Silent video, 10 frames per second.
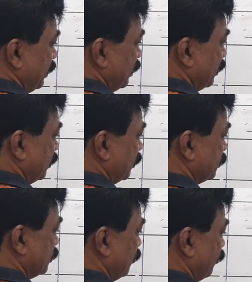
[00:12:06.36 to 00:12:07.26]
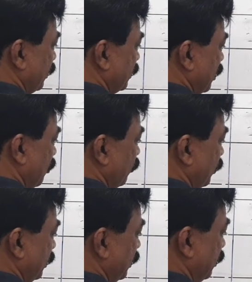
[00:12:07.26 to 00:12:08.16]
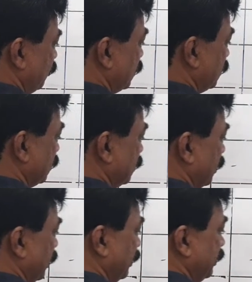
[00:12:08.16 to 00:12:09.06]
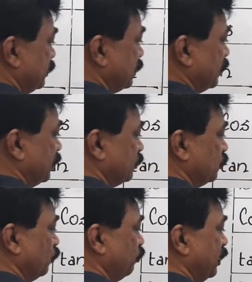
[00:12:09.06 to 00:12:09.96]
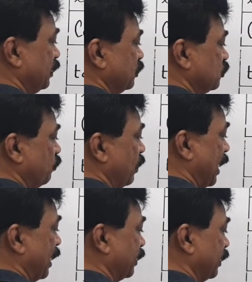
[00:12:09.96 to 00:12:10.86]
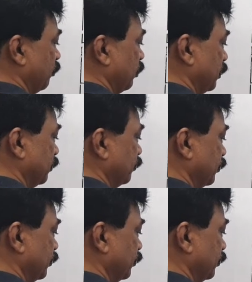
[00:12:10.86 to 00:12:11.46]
take, say for example, keep 30 seconds to make this blank table,